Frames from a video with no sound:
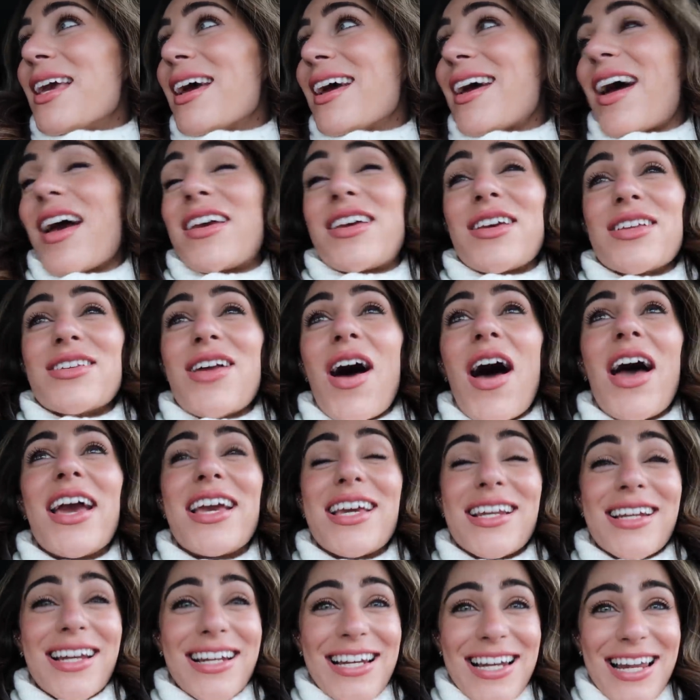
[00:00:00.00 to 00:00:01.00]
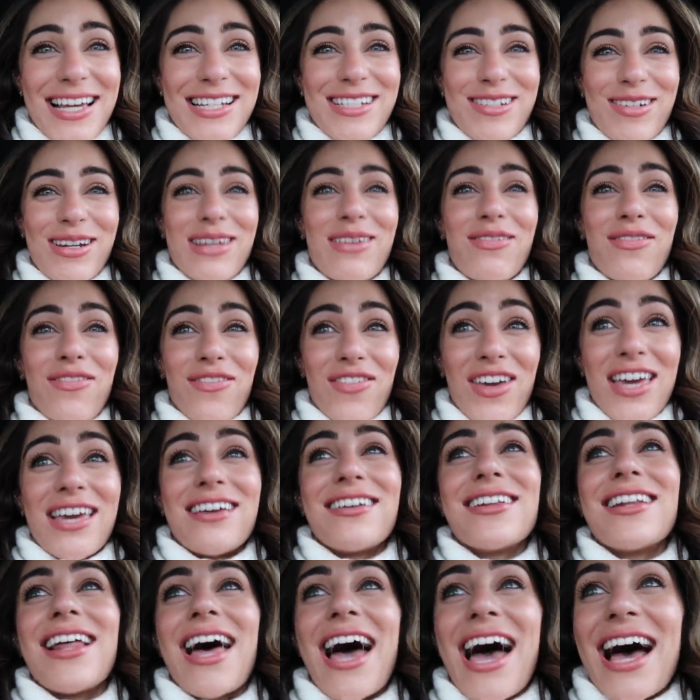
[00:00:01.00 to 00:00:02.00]
I could literally
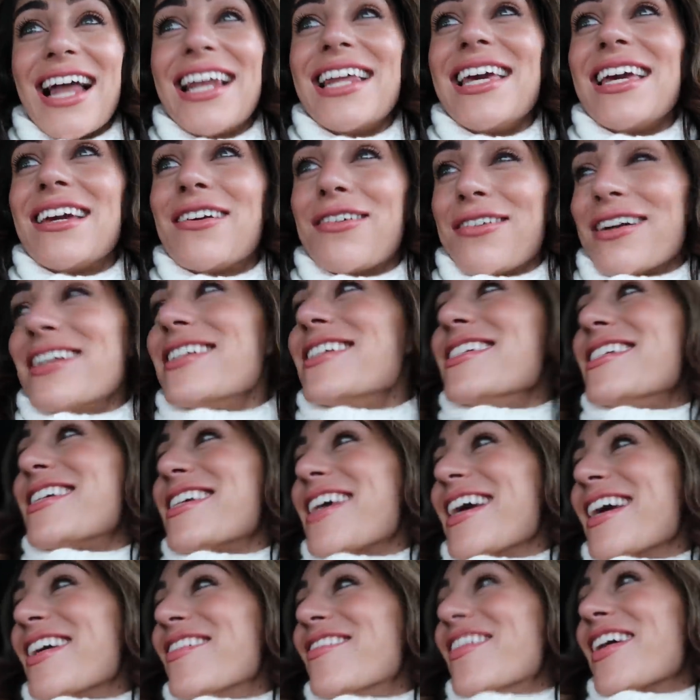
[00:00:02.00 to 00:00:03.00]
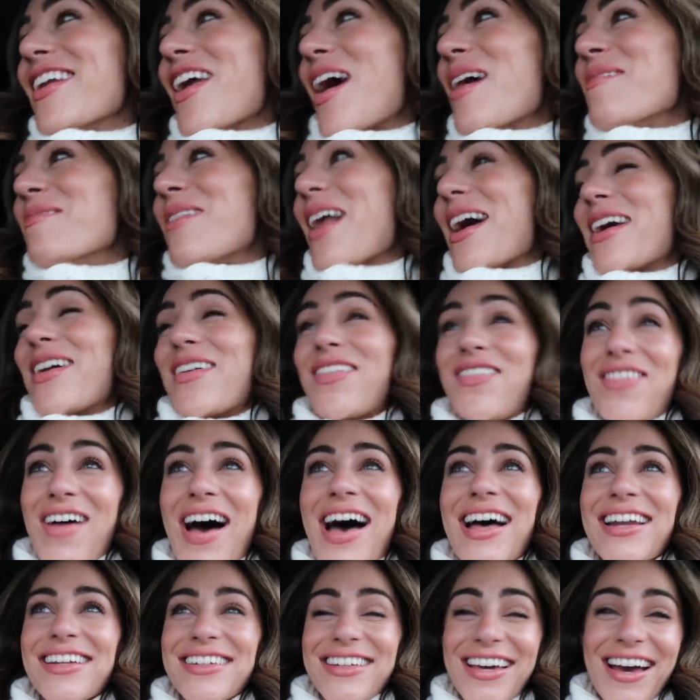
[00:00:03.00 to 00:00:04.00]
feel Ali cringing when I'm like
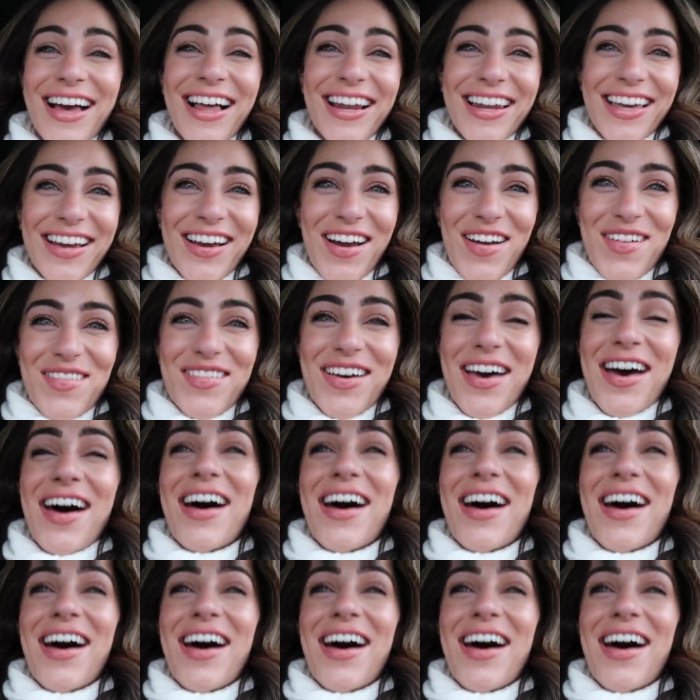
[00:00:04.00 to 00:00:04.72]
fangirling over